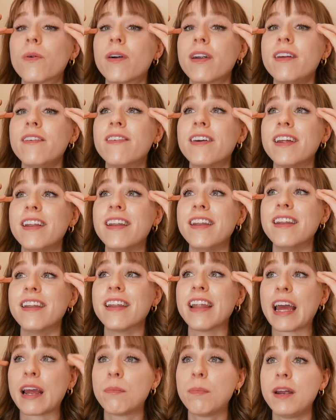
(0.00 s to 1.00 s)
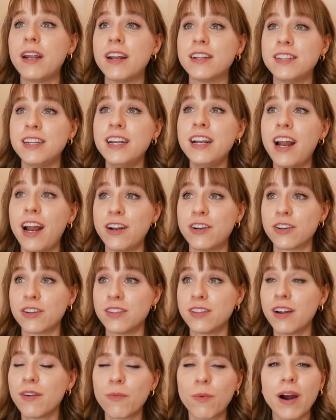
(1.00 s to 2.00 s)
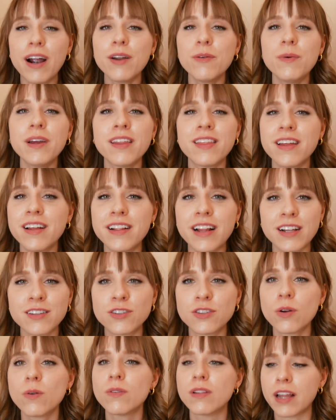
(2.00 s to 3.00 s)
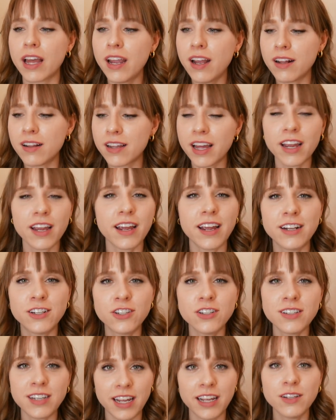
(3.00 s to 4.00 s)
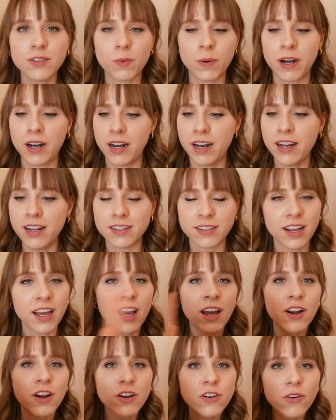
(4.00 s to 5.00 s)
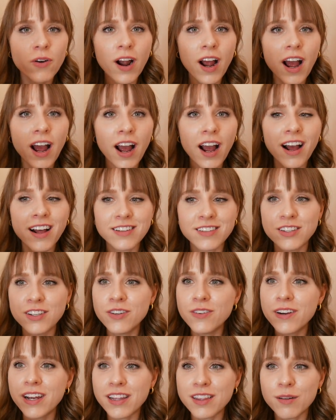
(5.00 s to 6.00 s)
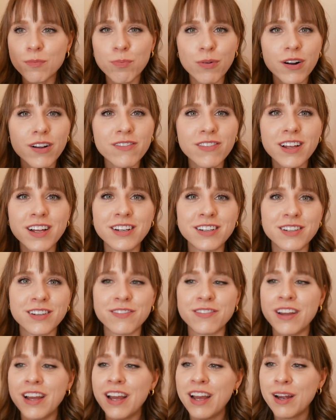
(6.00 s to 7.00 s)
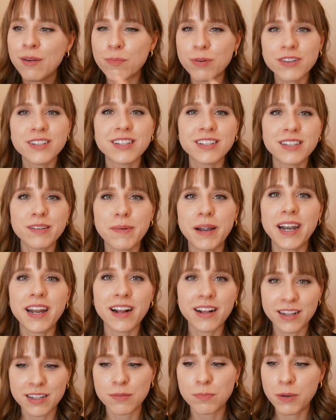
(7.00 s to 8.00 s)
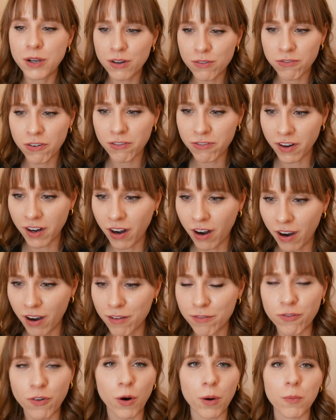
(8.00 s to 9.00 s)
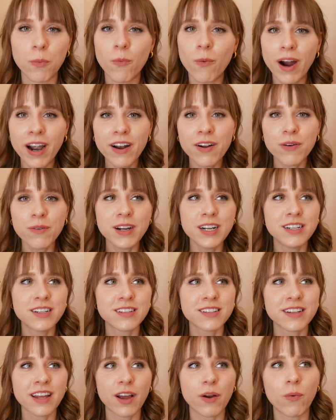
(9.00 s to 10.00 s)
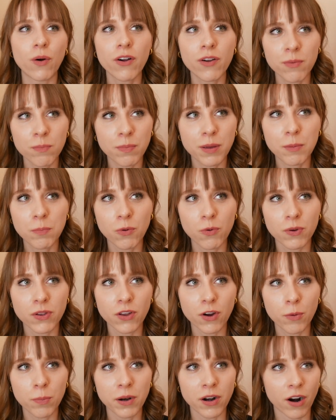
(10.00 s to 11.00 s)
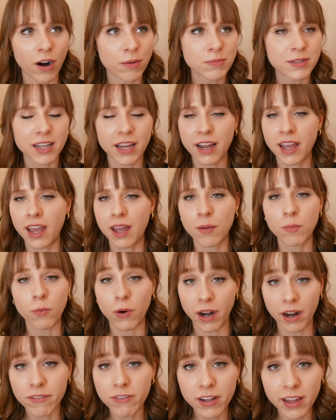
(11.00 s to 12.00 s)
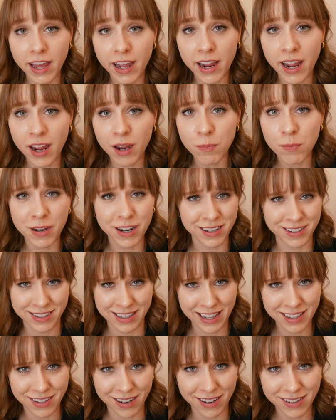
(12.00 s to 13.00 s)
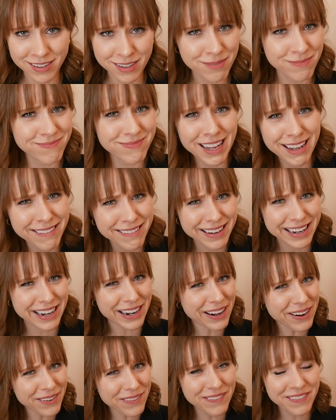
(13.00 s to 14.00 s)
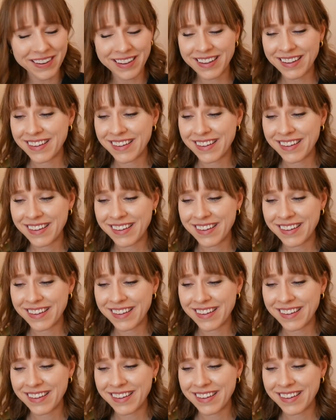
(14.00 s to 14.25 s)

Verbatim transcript: or even like being a teenager it's why do we think that's so late like it just is what it is congrats you get the privilege of participating in this beautiful fun art form why don't we just like welcome people with open arms that came whenever they came because that's awesome you know